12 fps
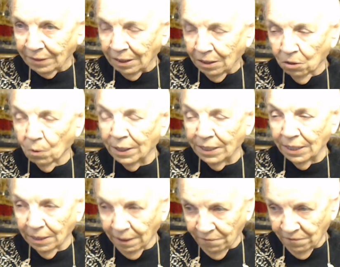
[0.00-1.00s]
the one he
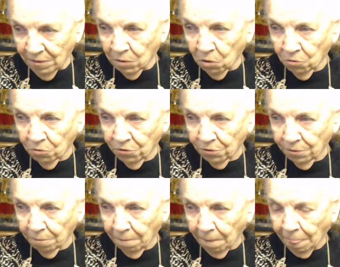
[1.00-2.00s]
loved the most,
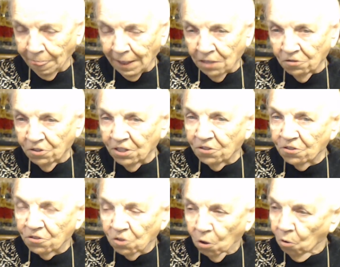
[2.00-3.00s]
she
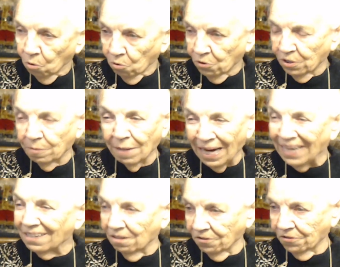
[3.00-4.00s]
stole some
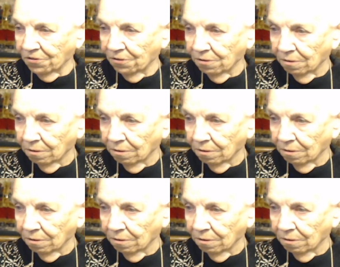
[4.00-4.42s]
idols